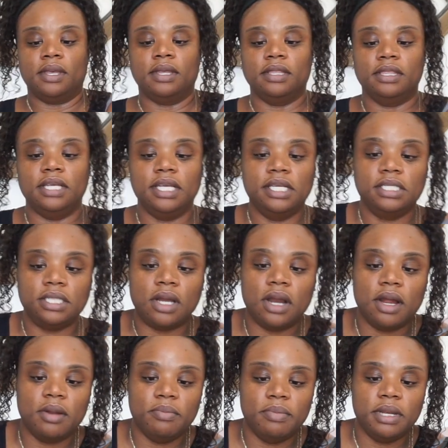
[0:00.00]
These
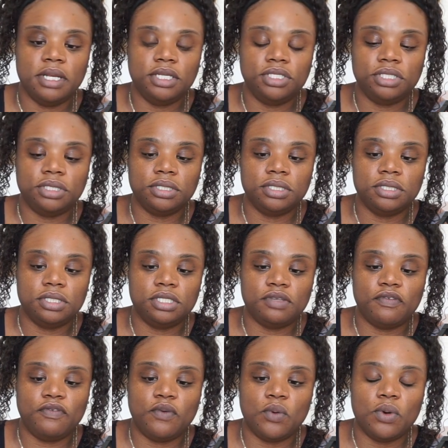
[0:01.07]
are miniatures
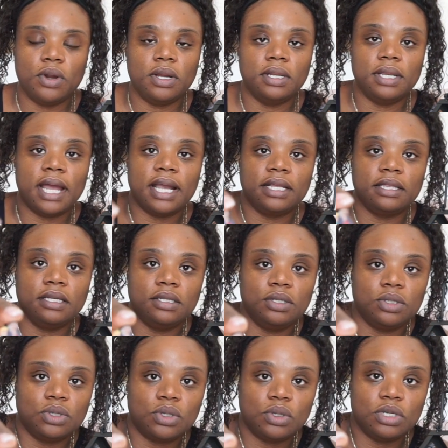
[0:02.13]
for like the
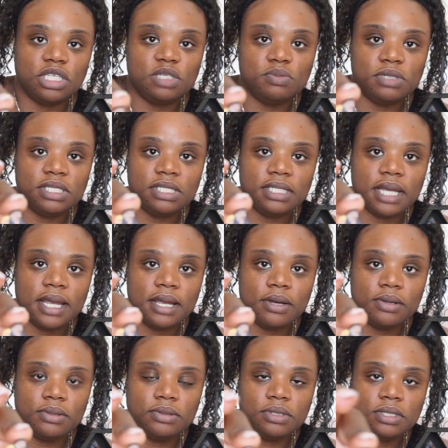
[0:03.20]
little Christmas
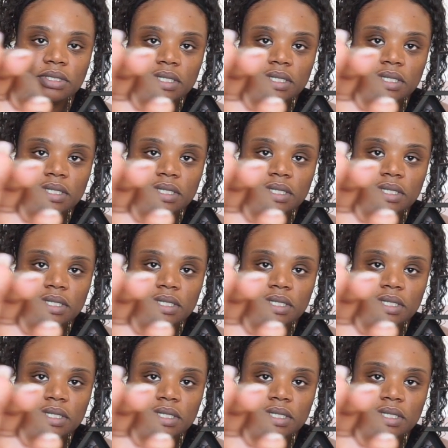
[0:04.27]
towns.